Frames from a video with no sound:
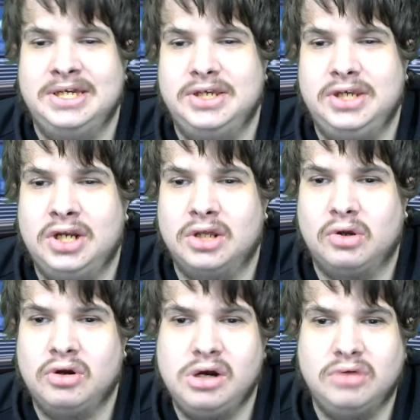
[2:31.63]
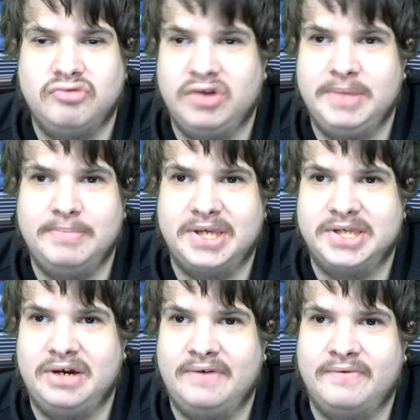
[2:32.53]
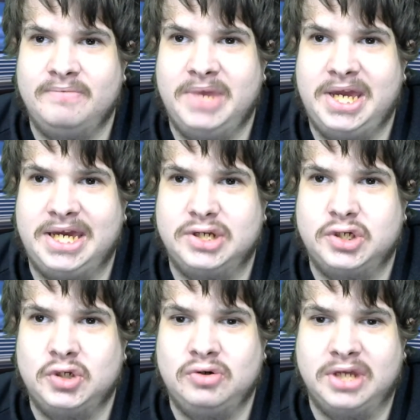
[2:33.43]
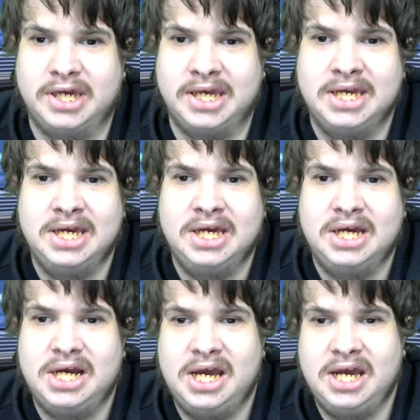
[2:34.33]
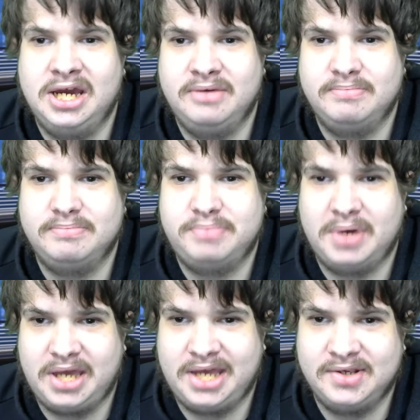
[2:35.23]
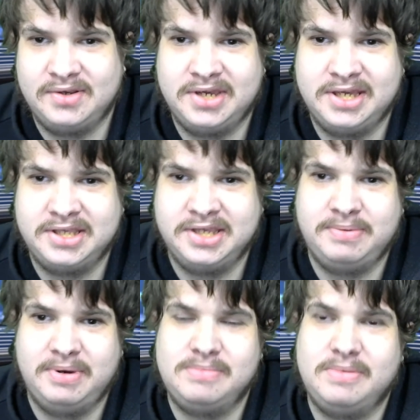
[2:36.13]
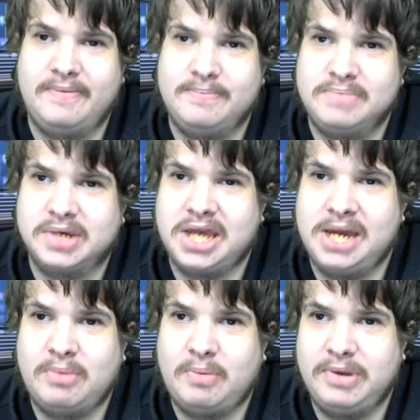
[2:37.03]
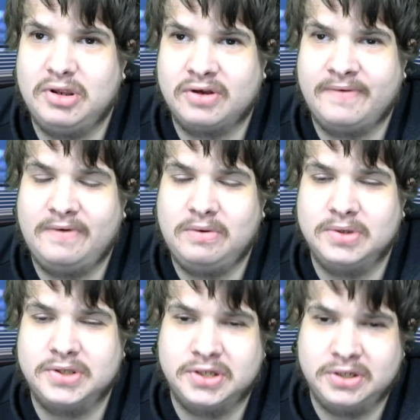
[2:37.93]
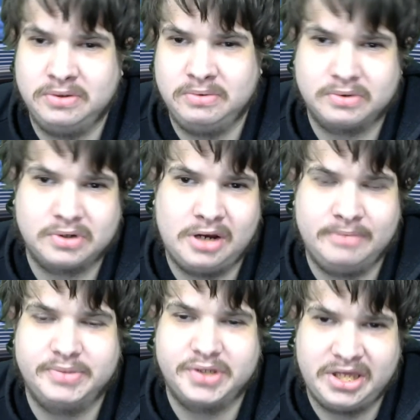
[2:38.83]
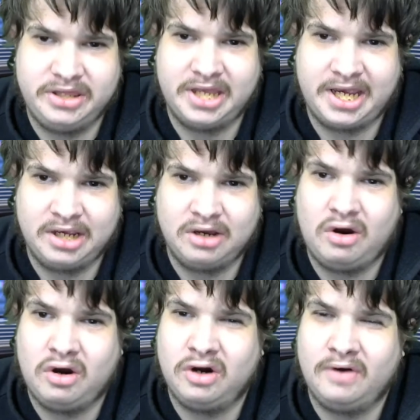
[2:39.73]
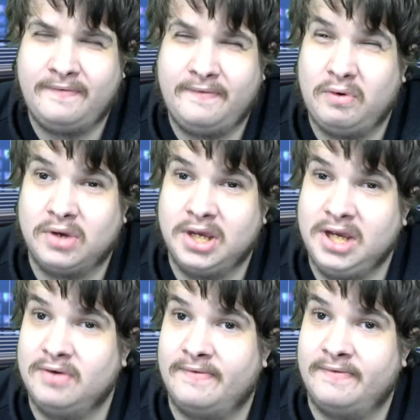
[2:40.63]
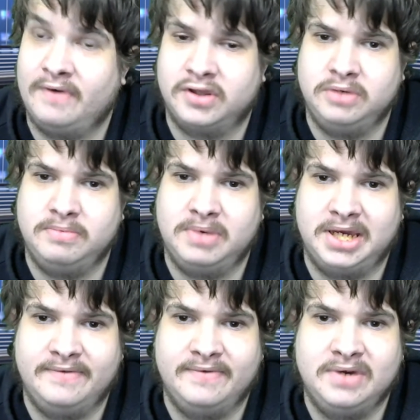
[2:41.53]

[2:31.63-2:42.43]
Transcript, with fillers: you know, you can't really mess out from there, surely. Um, but as I said, this film. Game I'll be looking forward to come Sunday half four kickoff, I do believe.